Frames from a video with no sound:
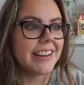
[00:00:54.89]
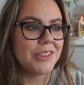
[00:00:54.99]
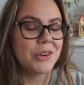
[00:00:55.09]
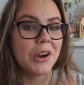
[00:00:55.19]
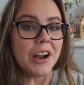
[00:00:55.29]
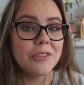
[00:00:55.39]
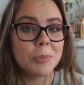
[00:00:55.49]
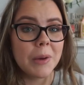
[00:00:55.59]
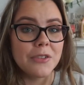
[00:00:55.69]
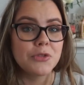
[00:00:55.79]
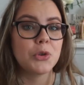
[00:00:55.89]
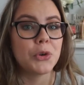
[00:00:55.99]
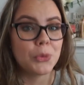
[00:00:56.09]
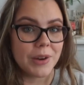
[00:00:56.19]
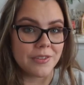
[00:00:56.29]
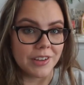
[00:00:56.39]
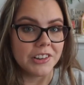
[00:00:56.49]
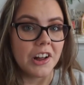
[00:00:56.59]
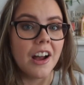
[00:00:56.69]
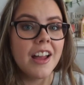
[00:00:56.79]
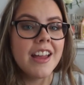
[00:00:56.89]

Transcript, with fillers: either Hufflepuff or Ravenclaw,